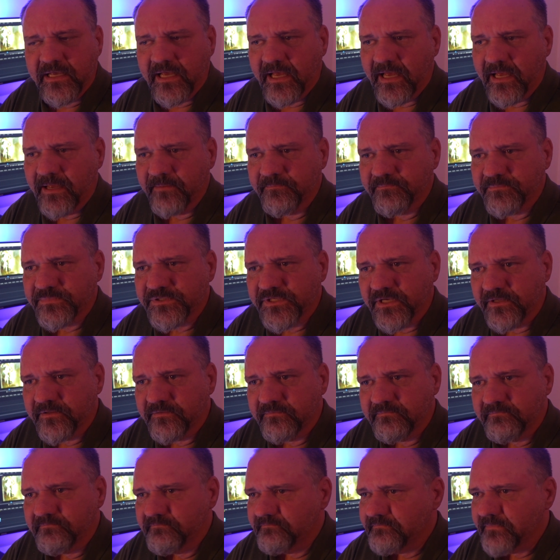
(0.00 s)
Um,
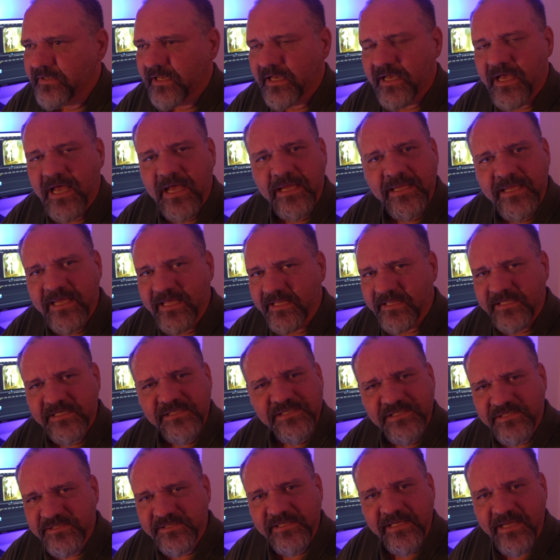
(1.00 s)
so again,
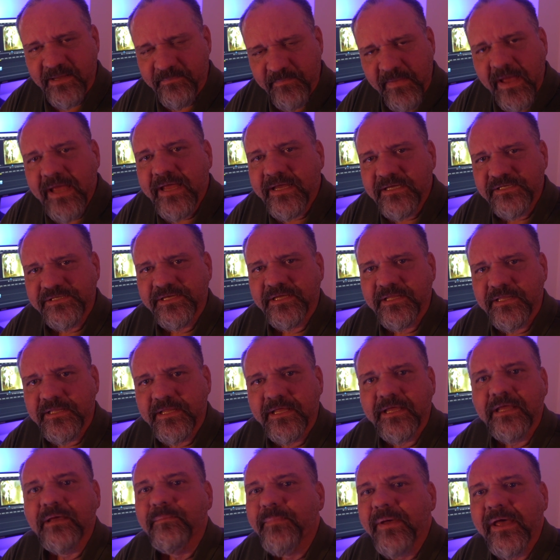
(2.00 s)
this is the amazing
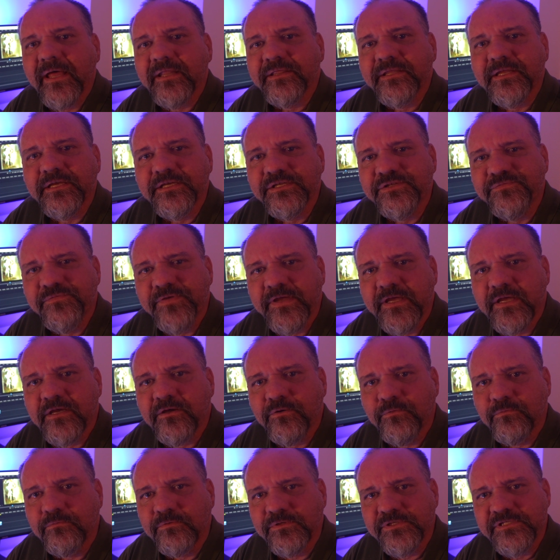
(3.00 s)
thing about these
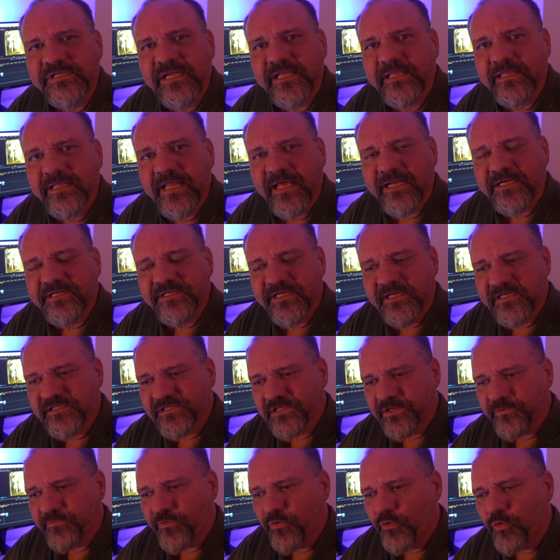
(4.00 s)
vehicles in that Tesla